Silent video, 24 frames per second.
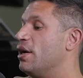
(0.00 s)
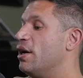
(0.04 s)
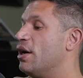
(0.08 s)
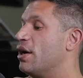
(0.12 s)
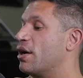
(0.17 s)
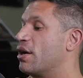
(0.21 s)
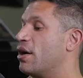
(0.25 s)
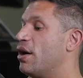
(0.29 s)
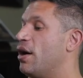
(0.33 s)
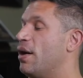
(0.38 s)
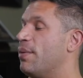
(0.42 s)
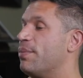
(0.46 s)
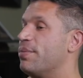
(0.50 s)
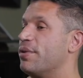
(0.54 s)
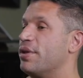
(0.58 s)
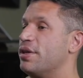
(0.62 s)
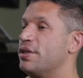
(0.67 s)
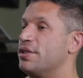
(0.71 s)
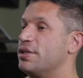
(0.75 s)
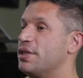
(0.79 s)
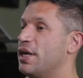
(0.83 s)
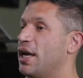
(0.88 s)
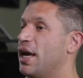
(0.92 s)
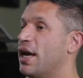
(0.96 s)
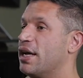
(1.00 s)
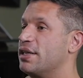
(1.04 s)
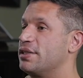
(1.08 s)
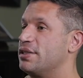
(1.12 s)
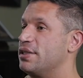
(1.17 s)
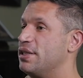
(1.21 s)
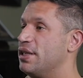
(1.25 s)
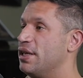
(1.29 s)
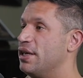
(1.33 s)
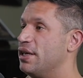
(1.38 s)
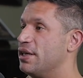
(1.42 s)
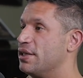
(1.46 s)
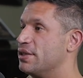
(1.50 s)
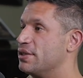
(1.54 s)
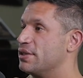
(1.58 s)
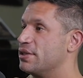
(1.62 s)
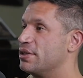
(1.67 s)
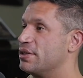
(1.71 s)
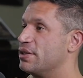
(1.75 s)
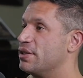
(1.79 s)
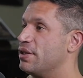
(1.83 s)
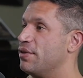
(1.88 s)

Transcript: accomplish X things,